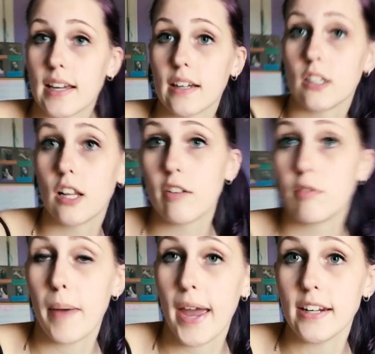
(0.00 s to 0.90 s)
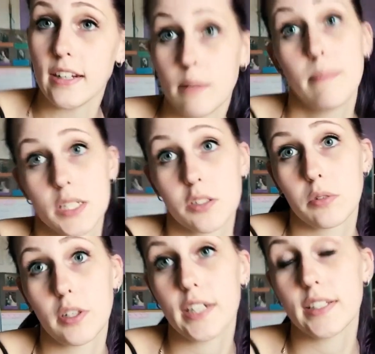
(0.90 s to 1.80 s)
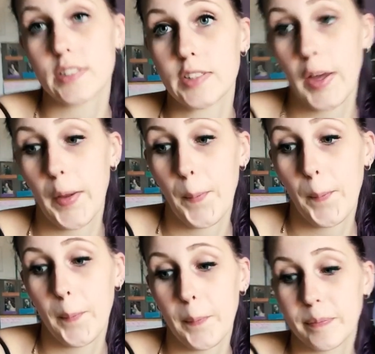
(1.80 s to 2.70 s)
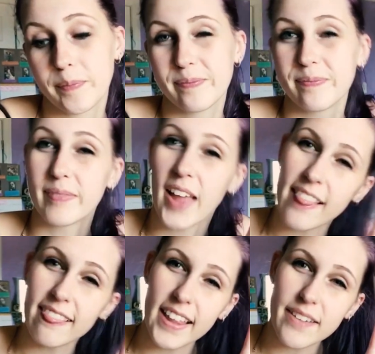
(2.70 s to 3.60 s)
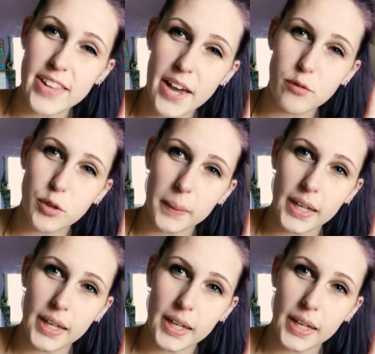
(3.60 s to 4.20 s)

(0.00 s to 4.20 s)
cycle of pain and misery. So love that for